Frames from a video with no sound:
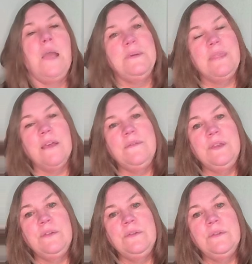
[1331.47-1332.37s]
would love
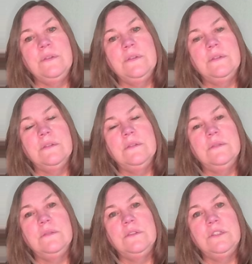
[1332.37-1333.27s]
you
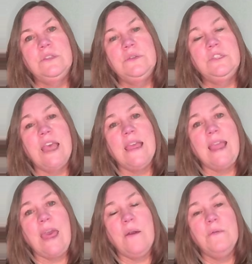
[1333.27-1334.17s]
to check
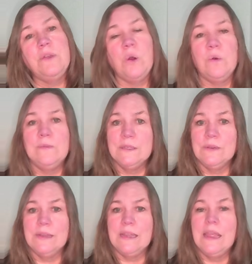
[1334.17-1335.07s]
out the home
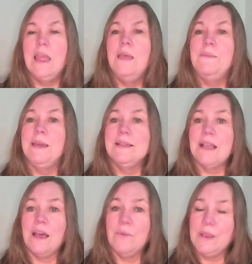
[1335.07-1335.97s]
screen, because
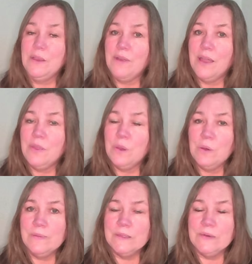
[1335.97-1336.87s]
when you're on the
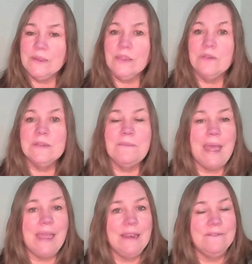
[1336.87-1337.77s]
home screen, there's a
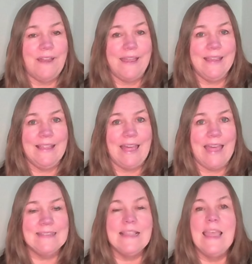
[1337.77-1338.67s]
magnifying
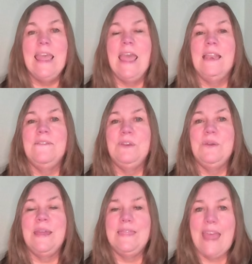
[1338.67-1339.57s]
glass. And if you
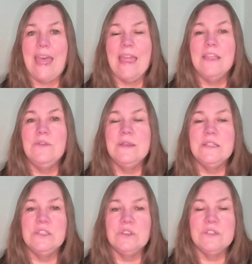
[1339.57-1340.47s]
hit that, you can
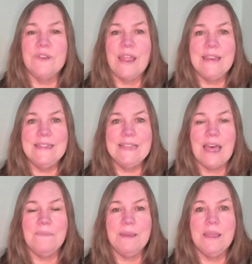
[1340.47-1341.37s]
search for any
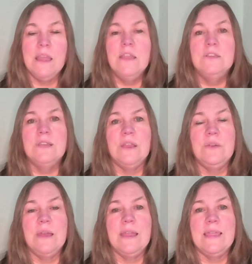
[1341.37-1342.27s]
topic so that you
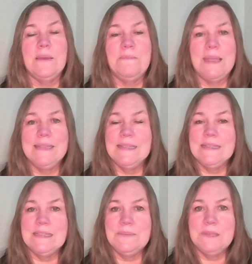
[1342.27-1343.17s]
can get the basics,
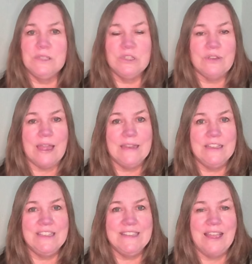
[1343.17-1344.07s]
tips, and
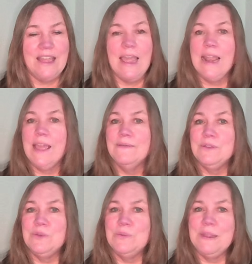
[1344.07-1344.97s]
strategies on. And I have
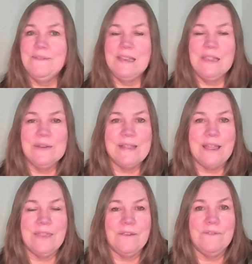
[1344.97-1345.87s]
so many videos
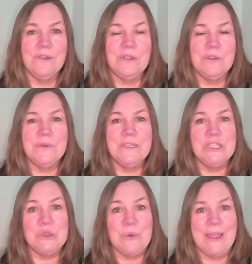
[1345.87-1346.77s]
out there for you to
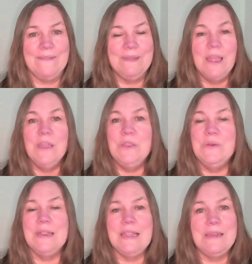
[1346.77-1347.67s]
enjoy. You
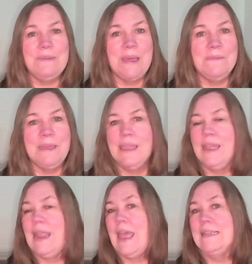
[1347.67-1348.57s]
can email me
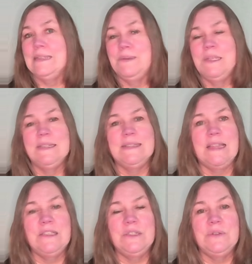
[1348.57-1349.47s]
and ask me to
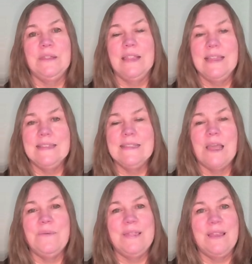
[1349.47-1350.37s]
send you the list. I
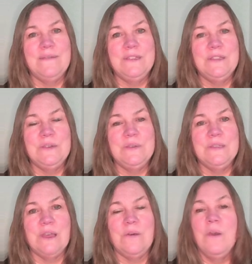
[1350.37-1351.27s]
would love to do
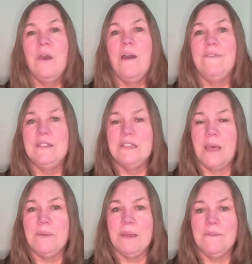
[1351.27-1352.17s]
so, of the
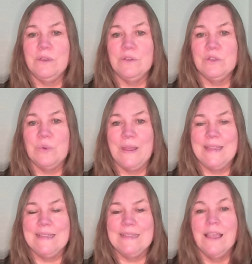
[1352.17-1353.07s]
topic of your
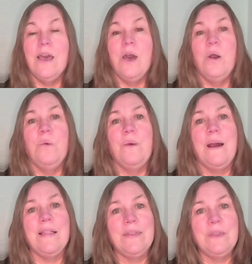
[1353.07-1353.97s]
choice.
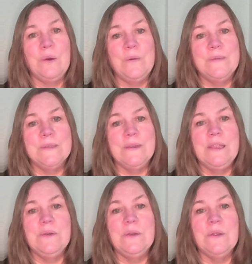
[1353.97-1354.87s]
While on the home screen,
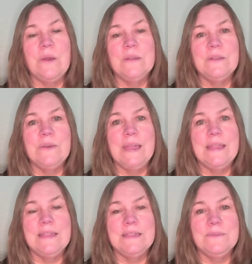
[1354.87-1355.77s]
you can also hit
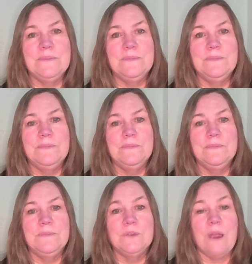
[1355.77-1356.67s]
the
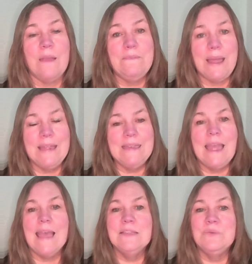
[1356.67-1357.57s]
subscribe button,
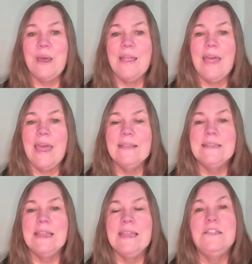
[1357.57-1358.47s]
as well as
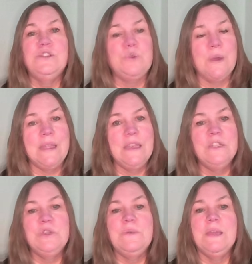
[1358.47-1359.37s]
hit join
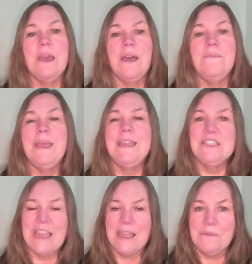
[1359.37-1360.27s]
to become a
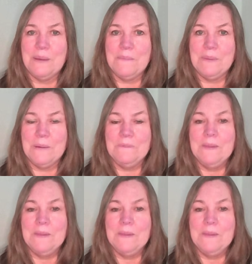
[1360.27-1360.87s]
channel member.